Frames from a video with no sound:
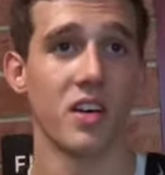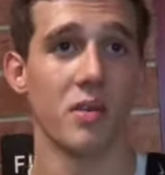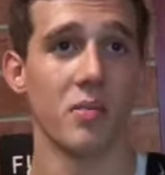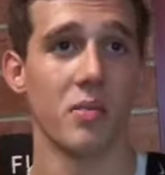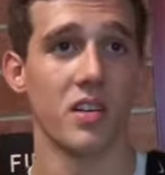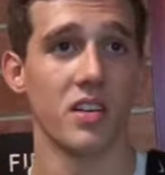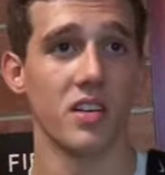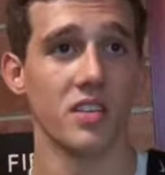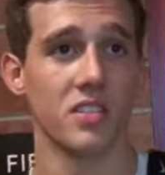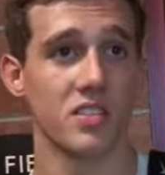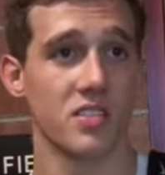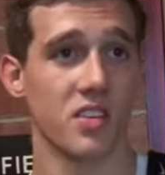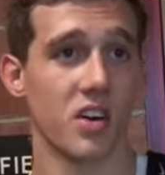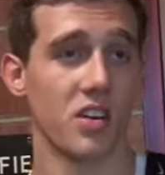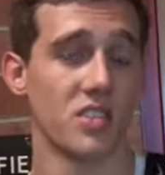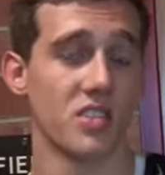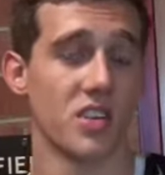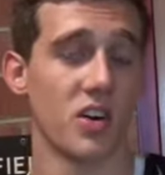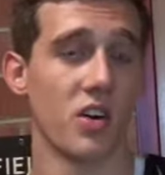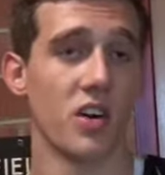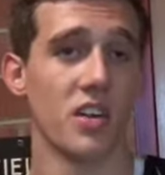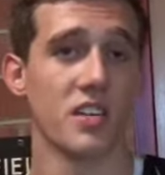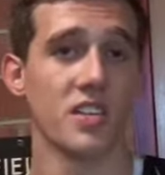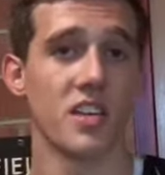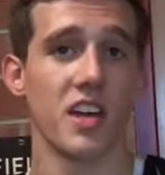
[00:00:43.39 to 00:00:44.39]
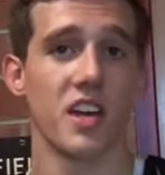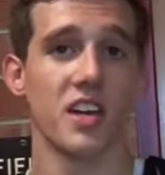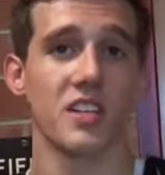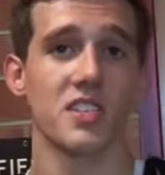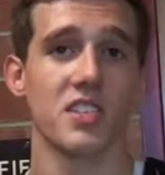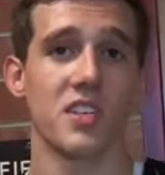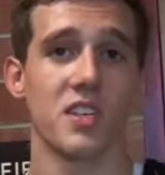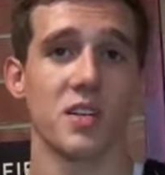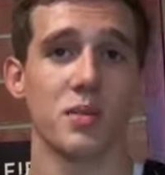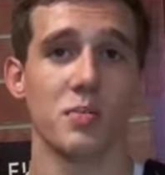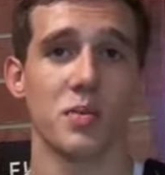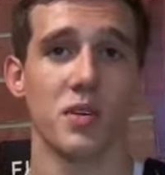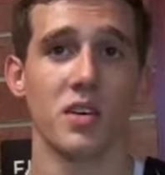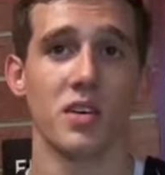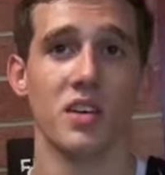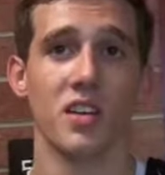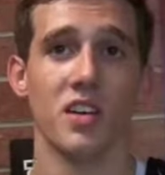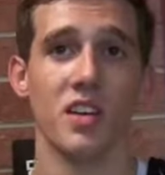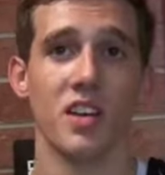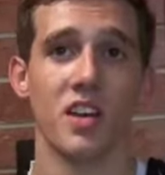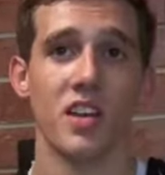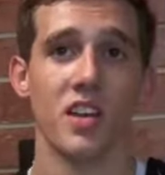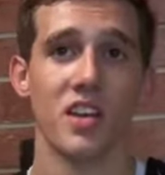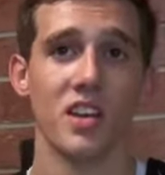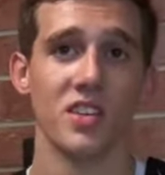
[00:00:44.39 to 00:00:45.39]
I mean, it's, it's always hectic, but
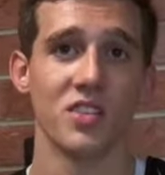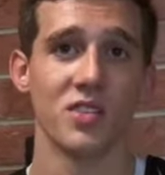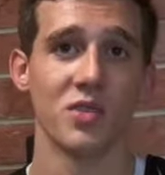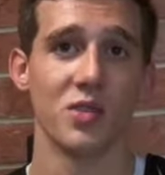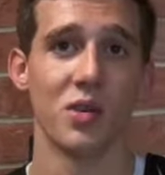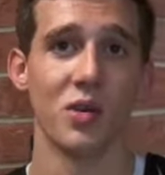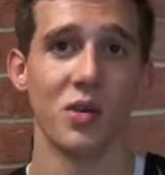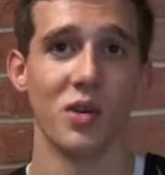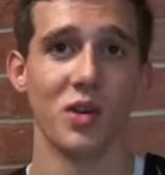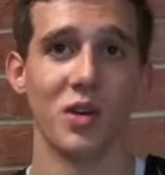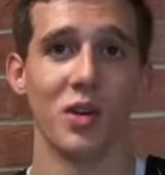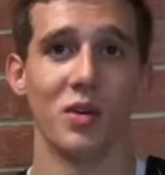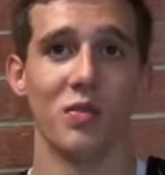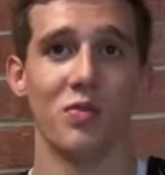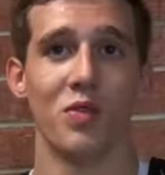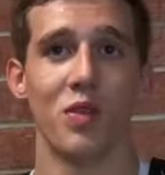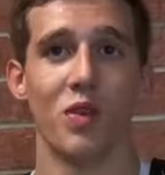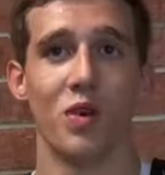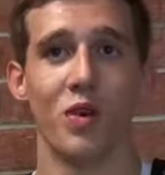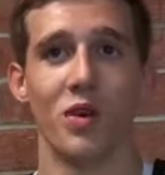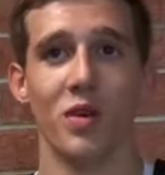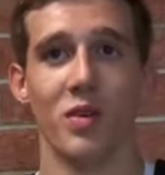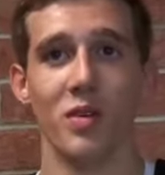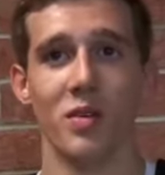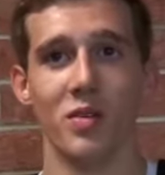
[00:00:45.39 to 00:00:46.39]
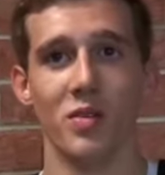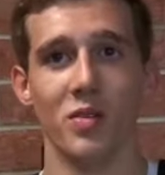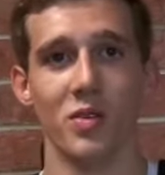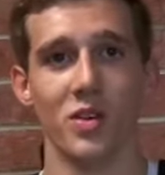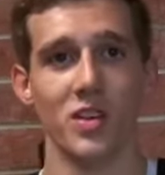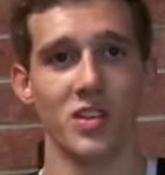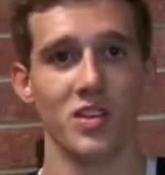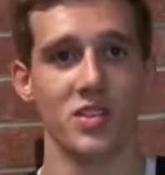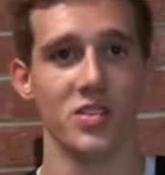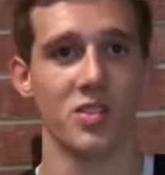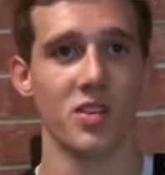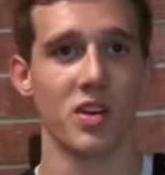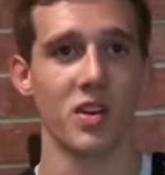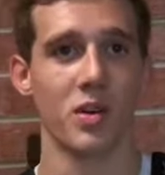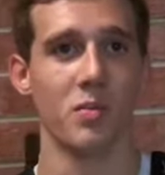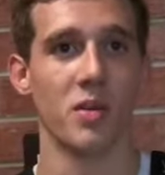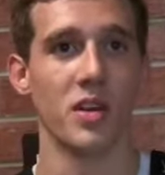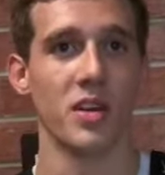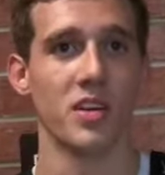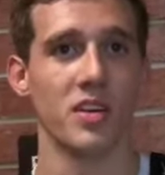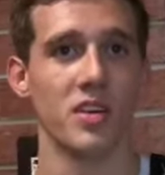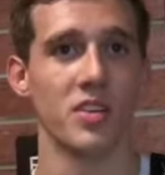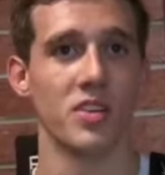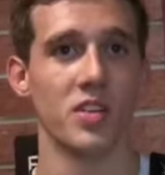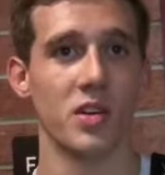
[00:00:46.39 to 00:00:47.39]
this is what we live for, and we just want to
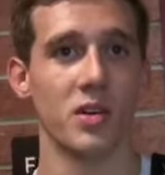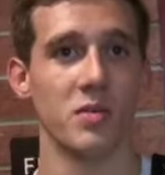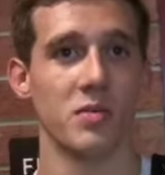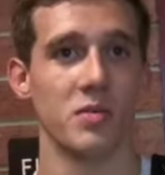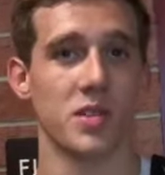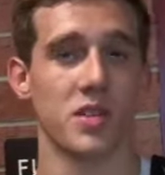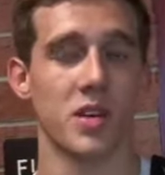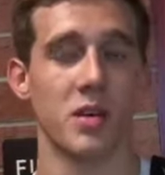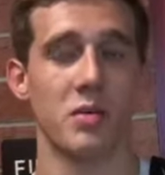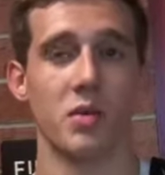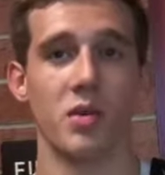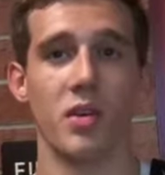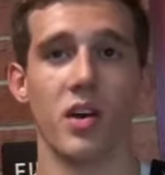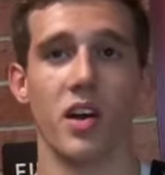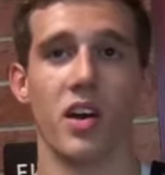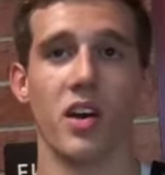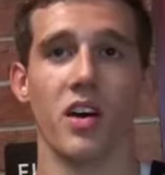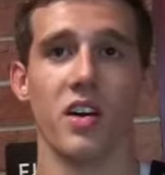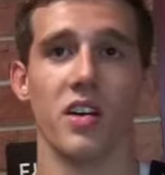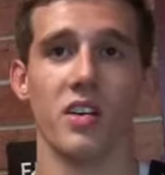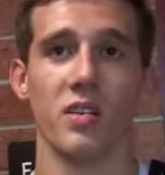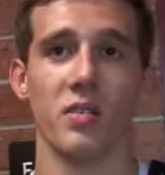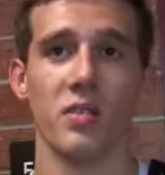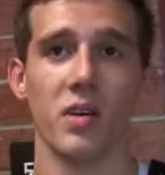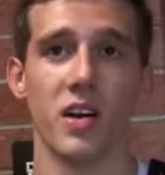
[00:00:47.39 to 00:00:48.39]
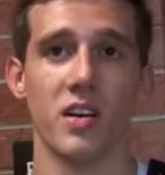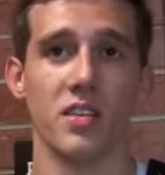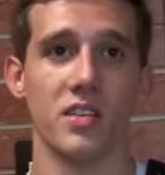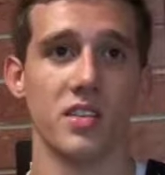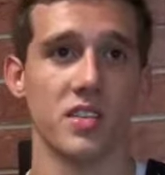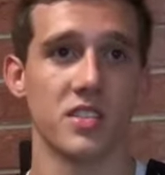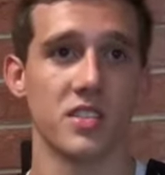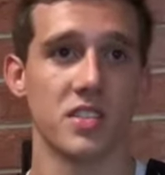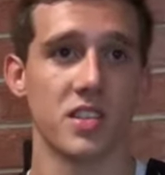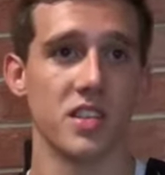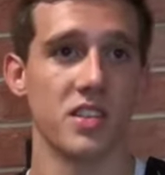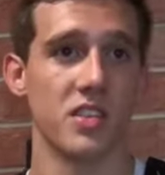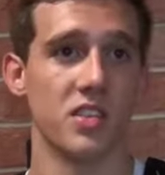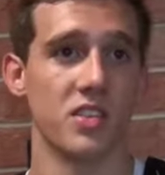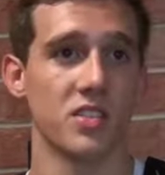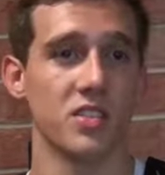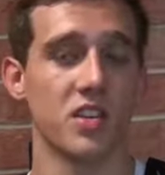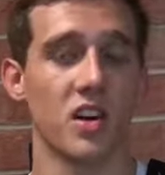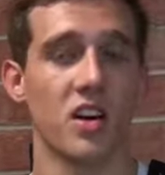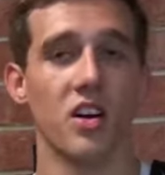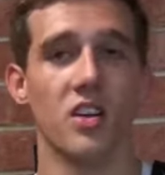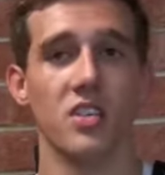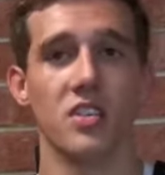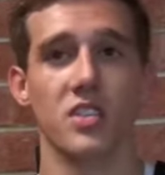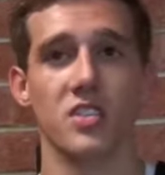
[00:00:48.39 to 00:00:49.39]
make their dreams become a reality by just getting those
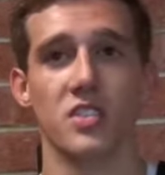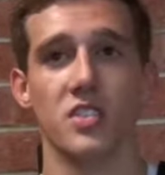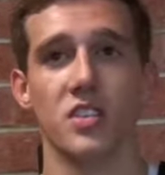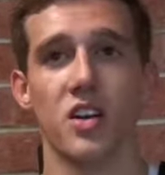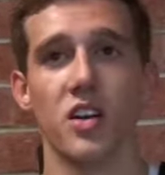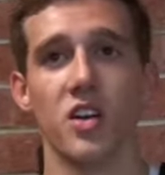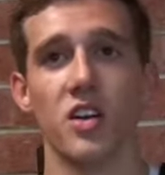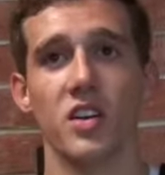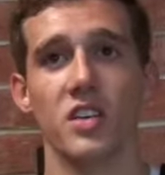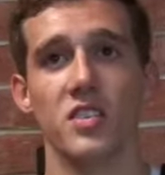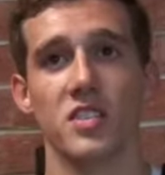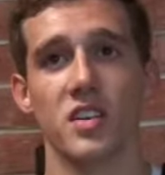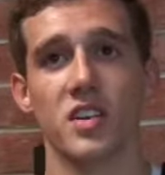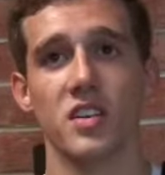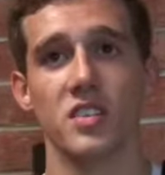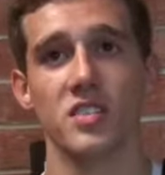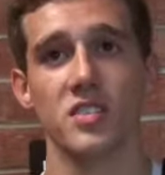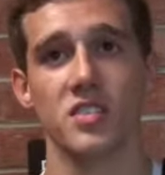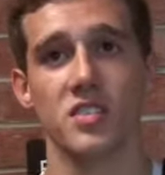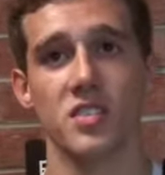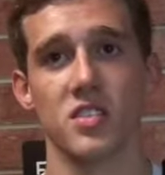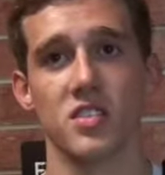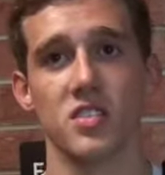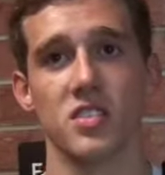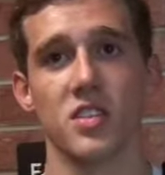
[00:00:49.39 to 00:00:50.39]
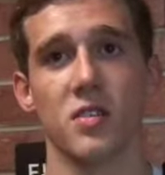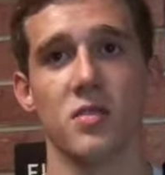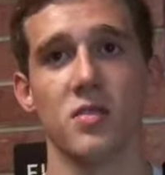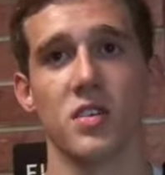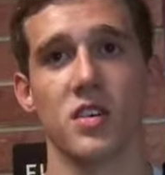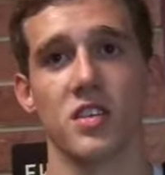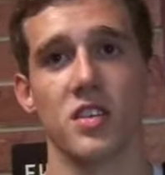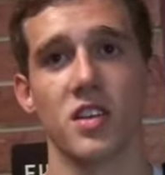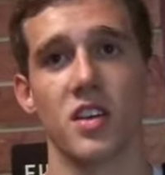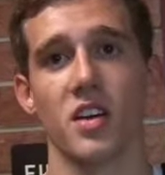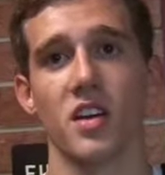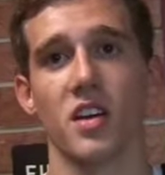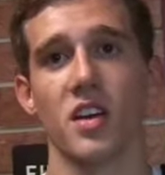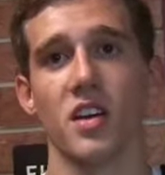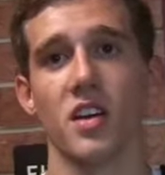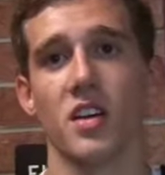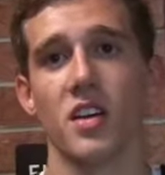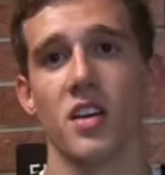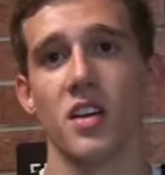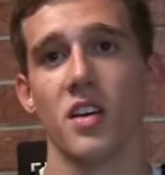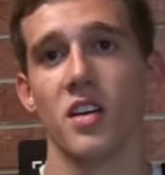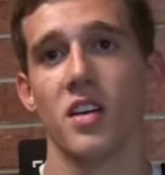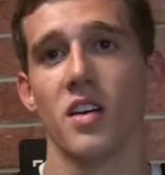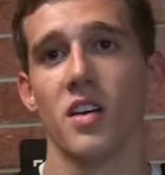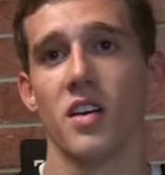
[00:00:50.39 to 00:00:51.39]
colleges to notice us and just stuff like
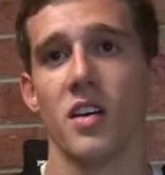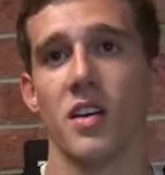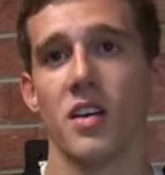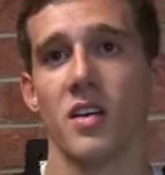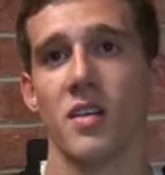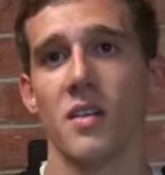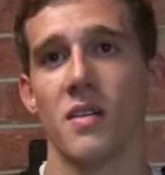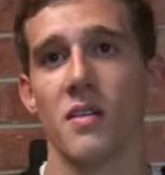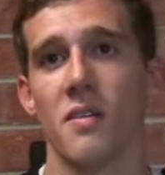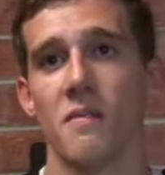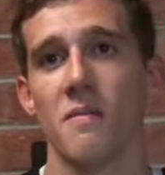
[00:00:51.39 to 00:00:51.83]
that.